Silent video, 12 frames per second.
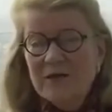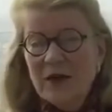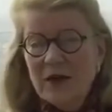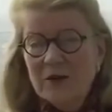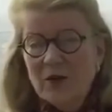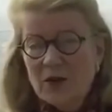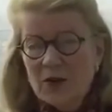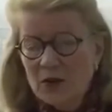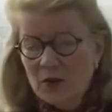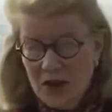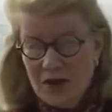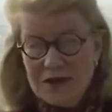far more
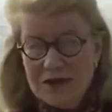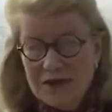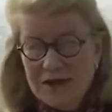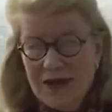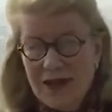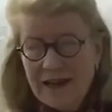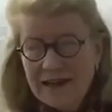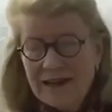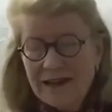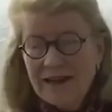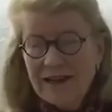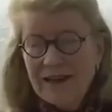nuanced than
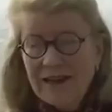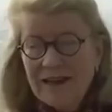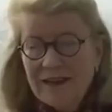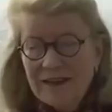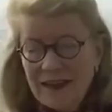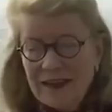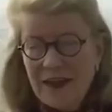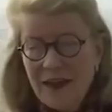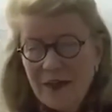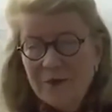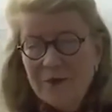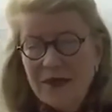that. They
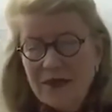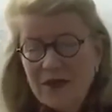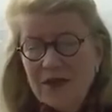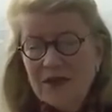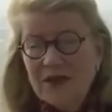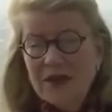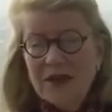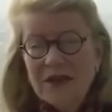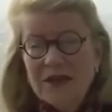come because